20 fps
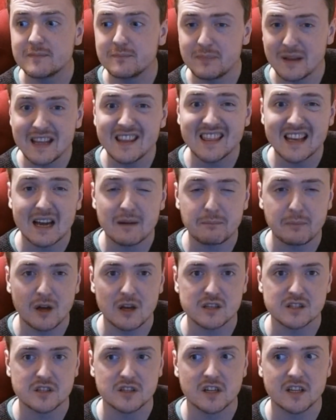be that
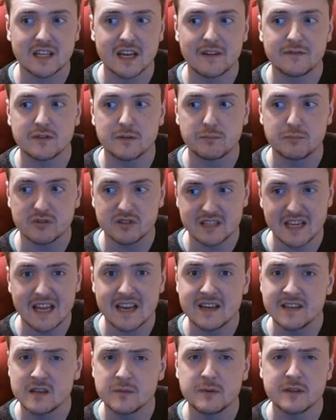person, I'd have to
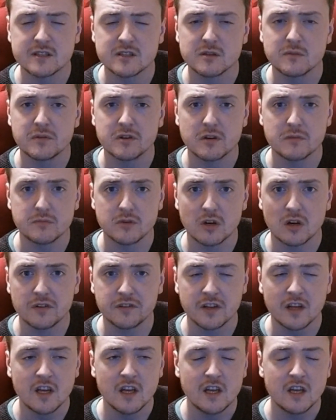pretend to be someone I'm
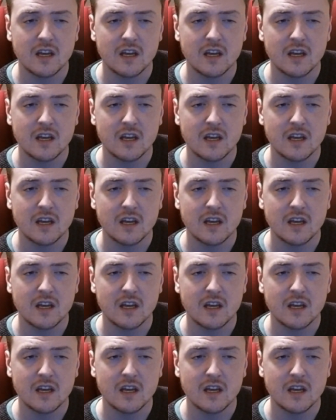not,